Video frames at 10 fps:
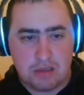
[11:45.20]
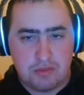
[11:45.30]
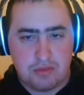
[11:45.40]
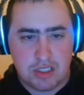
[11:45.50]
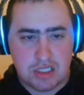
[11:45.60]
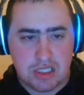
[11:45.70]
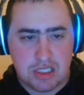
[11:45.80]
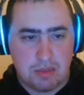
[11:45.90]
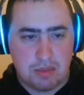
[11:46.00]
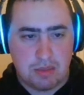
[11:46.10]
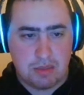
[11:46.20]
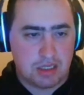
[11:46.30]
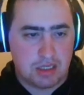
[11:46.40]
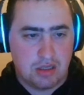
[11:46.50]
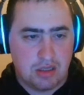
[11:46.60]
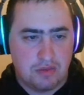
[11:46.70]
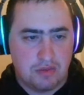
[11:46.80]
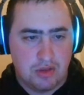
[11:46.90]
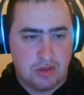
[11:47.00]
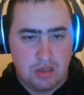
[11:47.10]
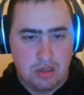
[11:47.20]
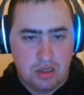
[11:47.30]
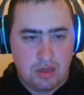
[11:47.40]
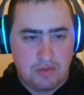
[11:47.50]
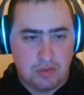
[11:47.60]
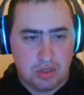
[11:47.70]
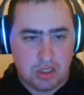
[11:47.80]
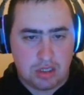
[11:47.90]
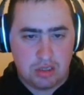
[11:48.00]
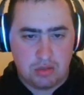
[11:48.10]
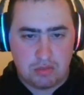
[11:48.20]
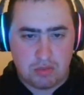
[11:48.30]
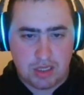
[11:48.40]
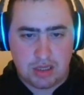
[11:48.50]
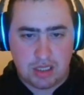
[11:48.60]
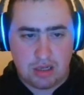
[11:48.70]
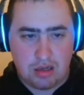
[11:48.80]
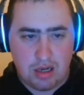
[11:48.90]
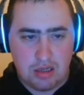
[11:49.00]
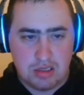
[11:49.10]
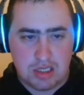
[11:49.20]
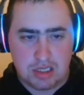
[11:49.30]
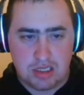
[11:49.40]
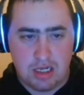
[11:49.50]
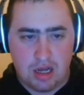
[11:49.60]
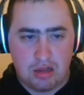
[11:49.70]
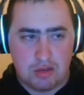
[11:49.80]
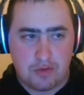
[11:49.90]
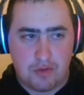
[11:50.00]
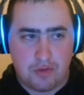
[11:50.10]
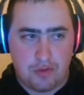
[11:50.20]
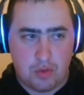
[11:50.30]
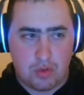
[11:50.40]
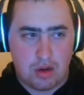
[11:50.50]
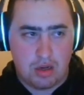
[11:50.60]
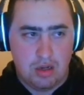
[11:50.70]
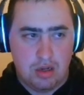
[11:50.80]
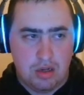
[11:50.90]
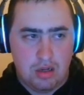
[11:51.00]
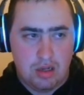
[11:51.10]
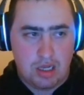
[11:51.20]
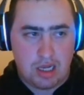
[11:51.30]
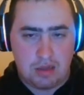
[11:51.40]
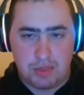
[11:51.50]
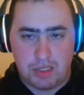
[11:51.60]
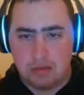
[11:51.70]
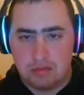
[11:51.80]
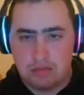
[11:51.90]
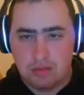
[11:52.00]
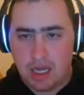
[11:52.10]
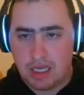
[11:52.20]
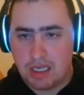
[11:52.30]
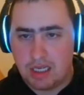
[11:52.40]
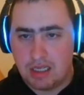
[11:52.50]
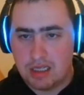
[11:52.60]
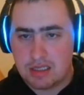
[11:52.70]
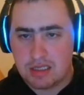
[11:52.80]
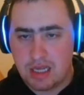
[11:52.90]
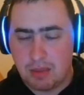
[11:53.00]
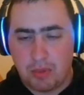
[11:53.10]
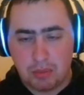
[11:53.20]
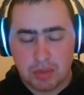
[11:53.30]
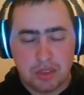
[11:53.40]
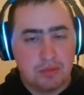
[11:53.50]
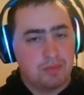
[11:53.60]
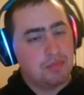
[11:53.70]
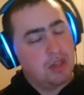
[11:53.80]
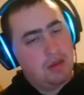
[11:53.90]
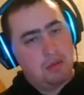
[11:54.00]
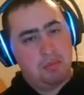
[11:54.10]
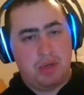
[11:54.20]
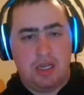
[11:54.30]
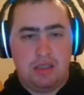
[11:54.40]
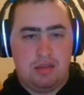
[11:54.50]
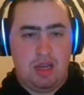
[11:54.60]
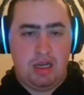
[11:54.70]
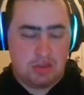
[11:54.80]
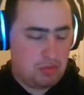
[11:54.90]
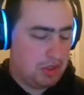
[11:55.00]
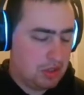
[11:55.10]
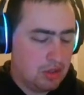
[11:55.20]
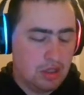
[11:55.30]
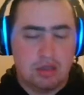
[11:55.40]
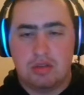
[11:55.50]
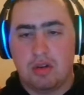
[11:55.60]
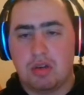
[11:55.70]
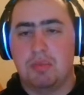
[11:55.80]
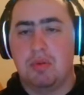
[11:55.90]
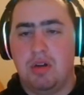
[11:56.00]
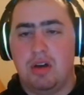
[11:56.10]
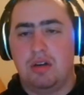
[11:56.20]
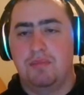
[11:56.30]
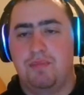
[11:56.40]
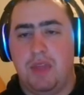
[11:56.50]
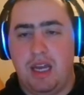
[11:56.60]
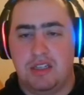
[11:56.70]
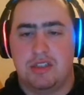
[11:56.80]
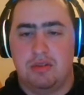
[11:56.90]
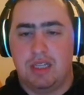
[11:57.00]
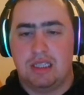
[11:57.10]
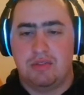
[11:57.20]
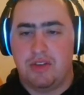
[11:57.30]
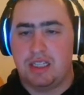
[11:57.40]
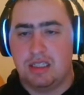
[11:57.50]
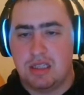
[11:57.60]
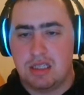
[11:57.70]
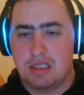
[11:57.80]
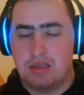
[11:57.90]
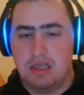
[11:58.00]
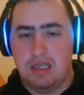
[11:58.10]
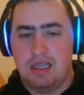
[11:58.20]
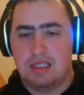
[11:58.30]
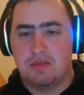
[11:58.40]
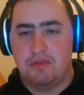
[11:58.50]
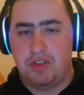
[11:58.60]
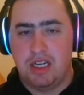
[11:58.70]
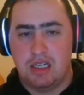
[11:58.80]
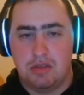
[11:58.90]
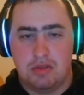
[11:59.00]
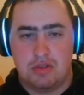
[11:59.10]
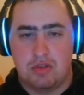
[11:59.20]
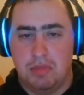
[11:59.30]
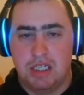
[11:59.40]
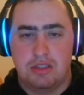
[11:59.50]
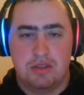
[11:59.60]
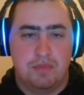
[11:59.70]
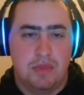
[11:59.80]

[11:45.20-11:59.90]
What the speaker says: for the simple fact of, if you look right there, $160 for 4. I mean, I get it, it's a staple in blue, and it's really good, don't get me wrong. I just don't like the fact that this has inflated so much.